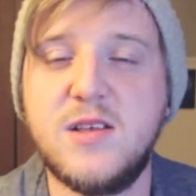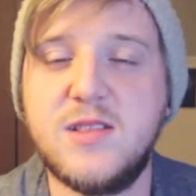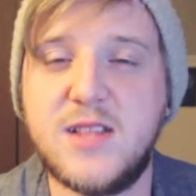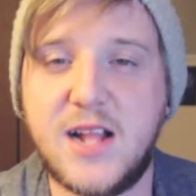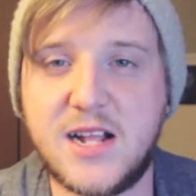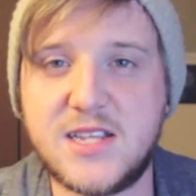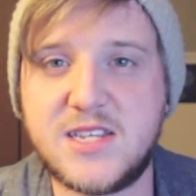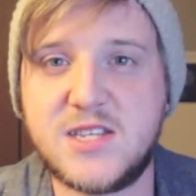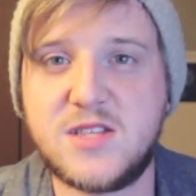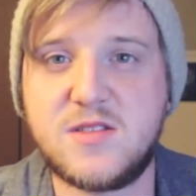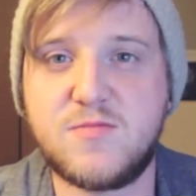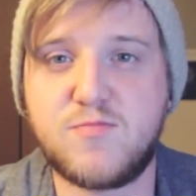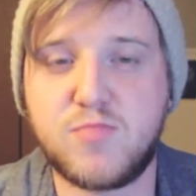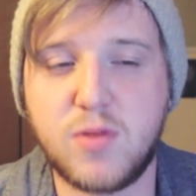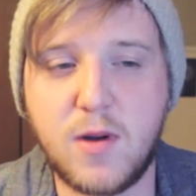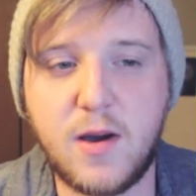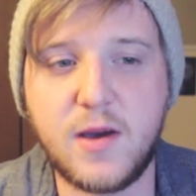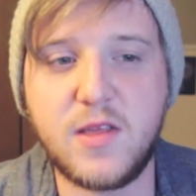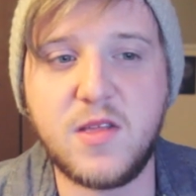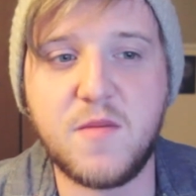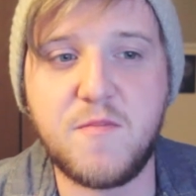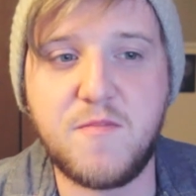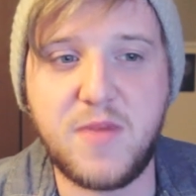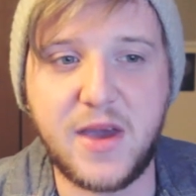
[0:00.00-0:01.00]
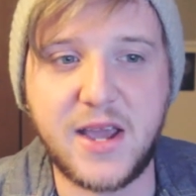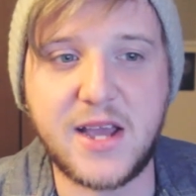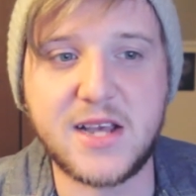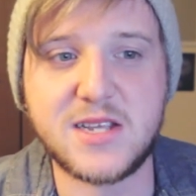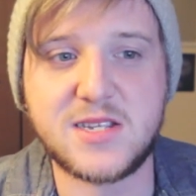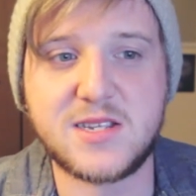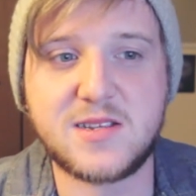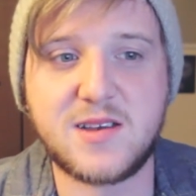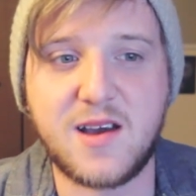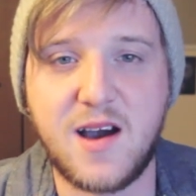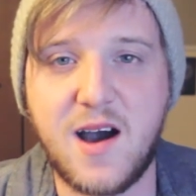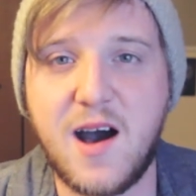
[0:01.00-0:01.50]
That's probably the
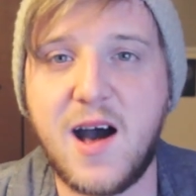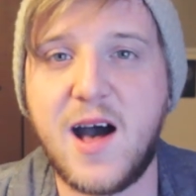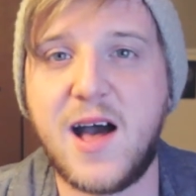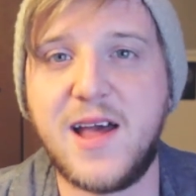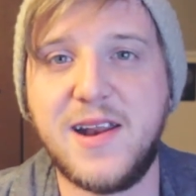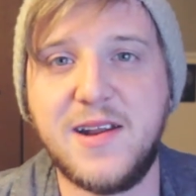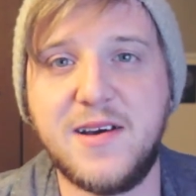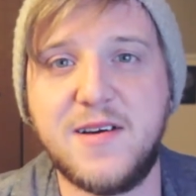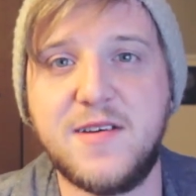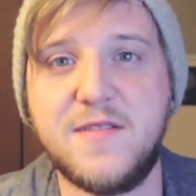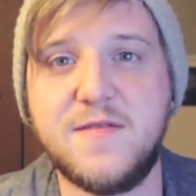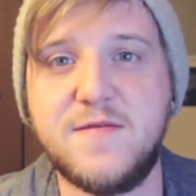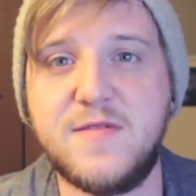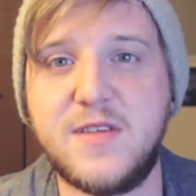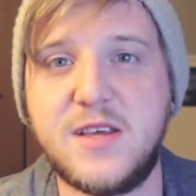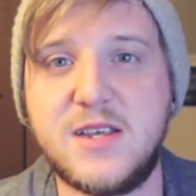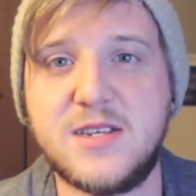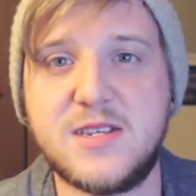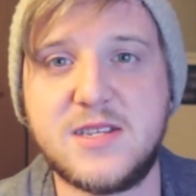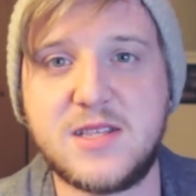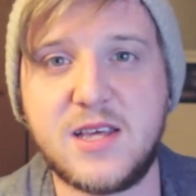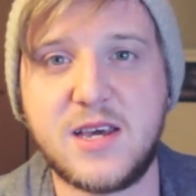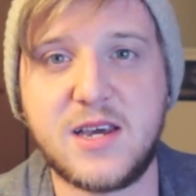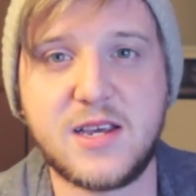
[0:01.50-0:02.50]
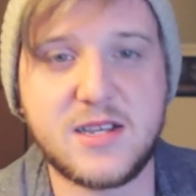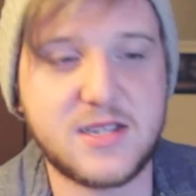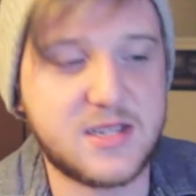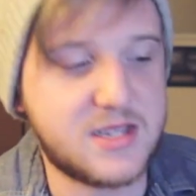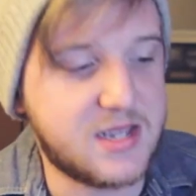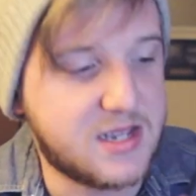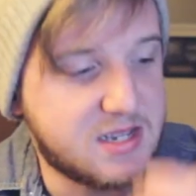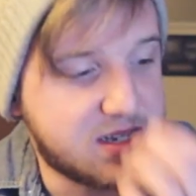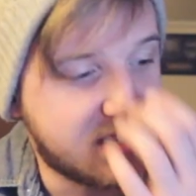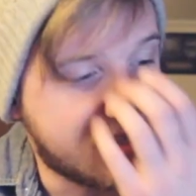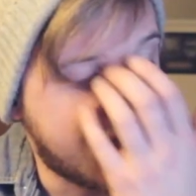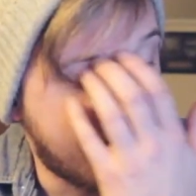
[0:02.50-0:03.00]
biggest con of these
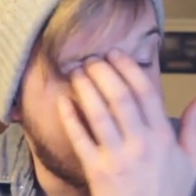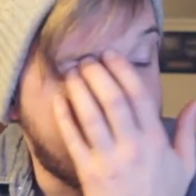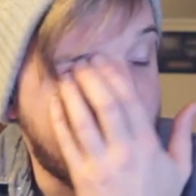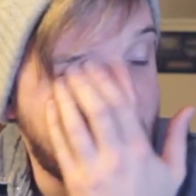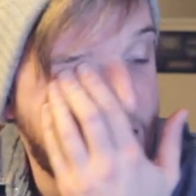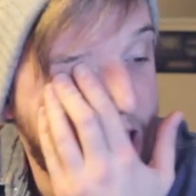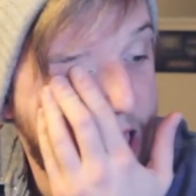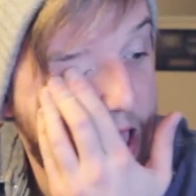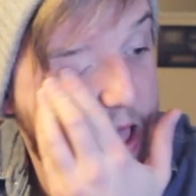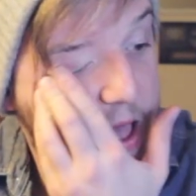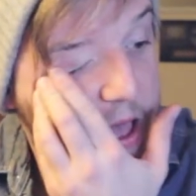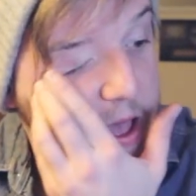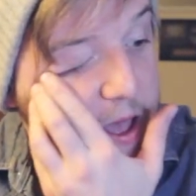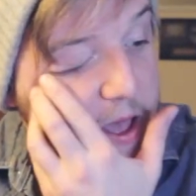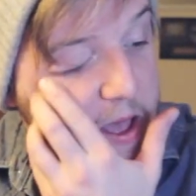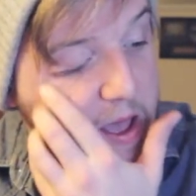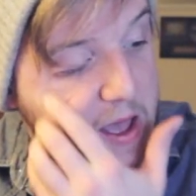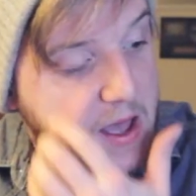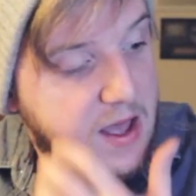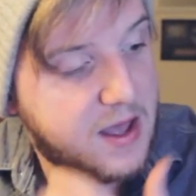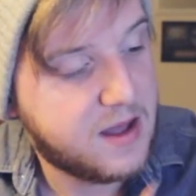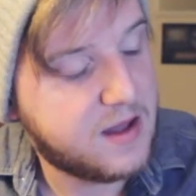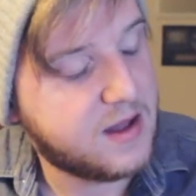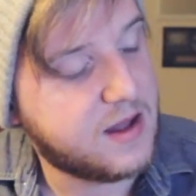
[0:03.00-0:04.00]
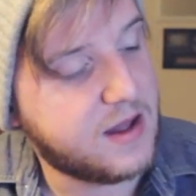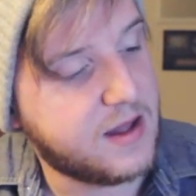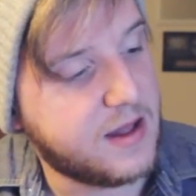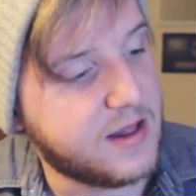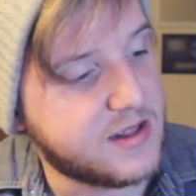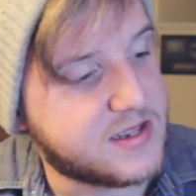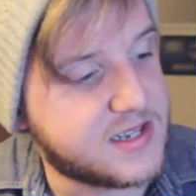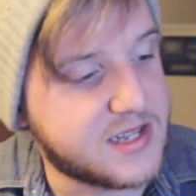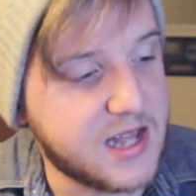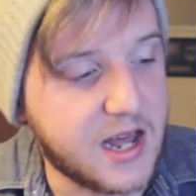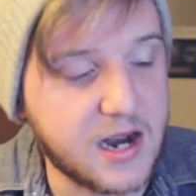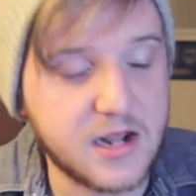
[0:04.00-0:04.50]
things, is that
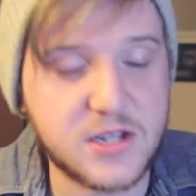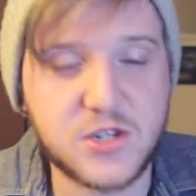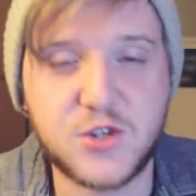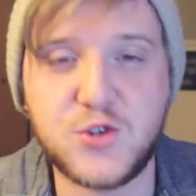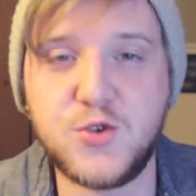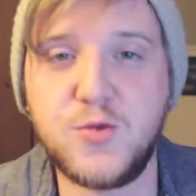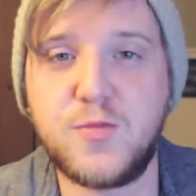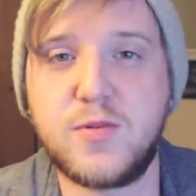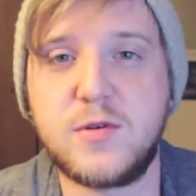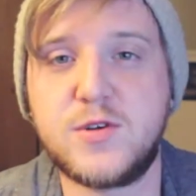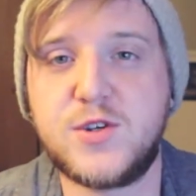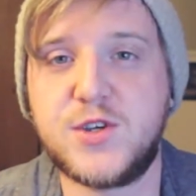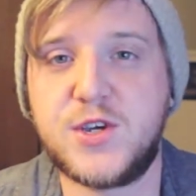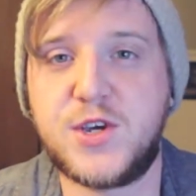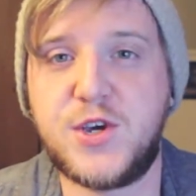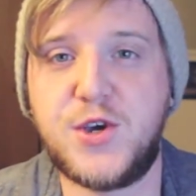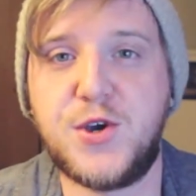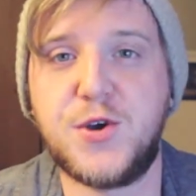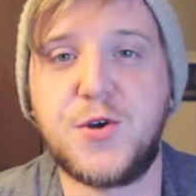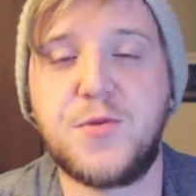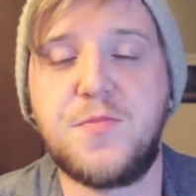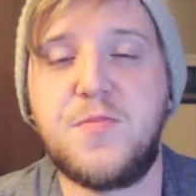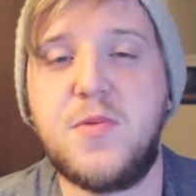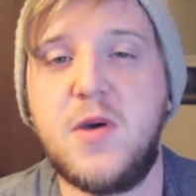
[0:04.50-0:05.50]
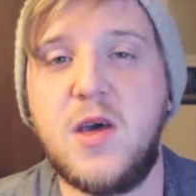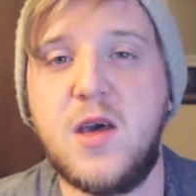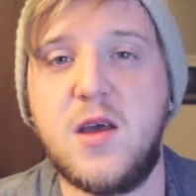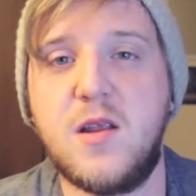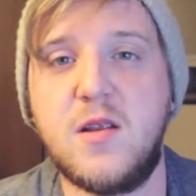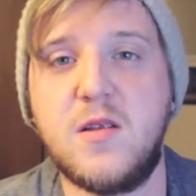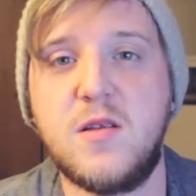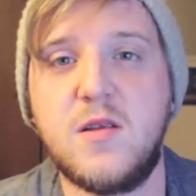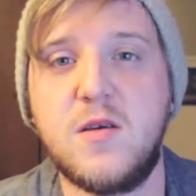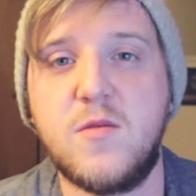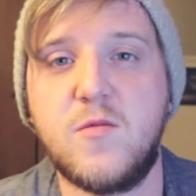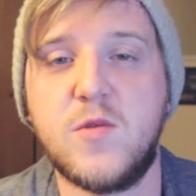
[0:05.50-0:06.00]
it's not a super secure
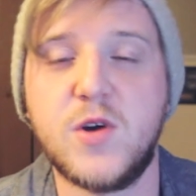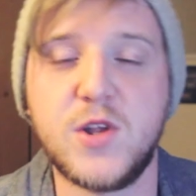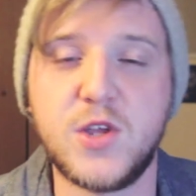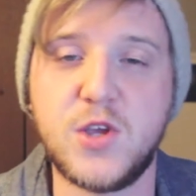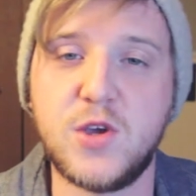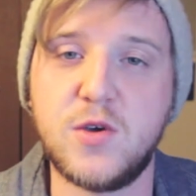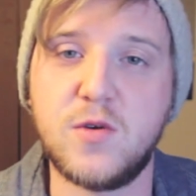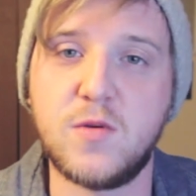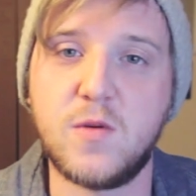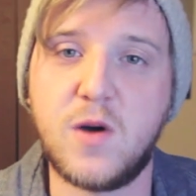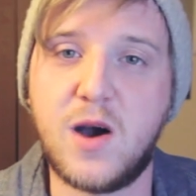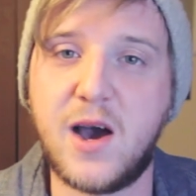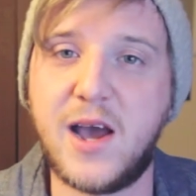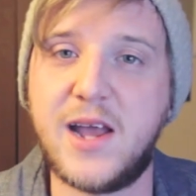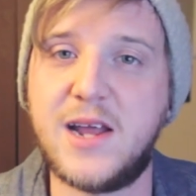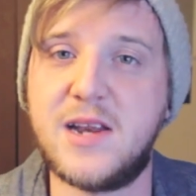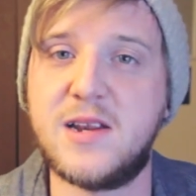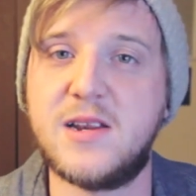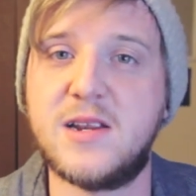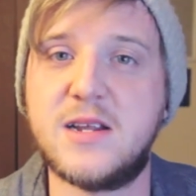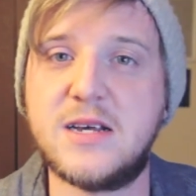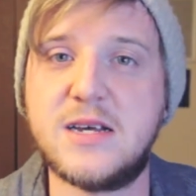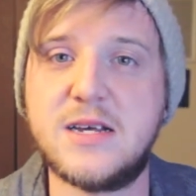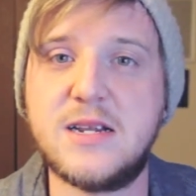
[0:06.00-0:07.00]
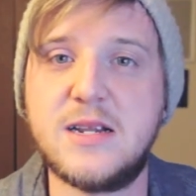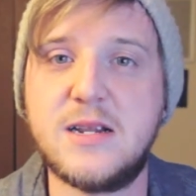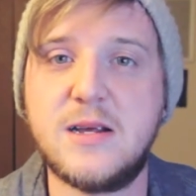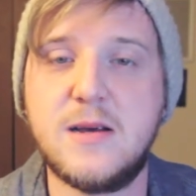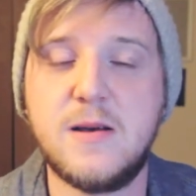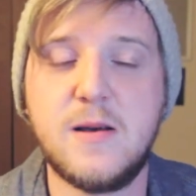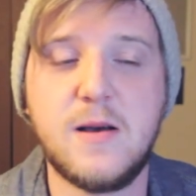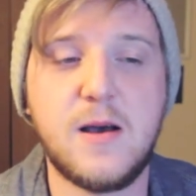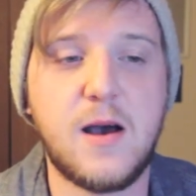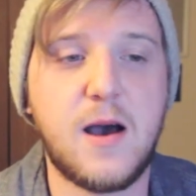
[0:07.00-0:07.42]
pin when you heighten it.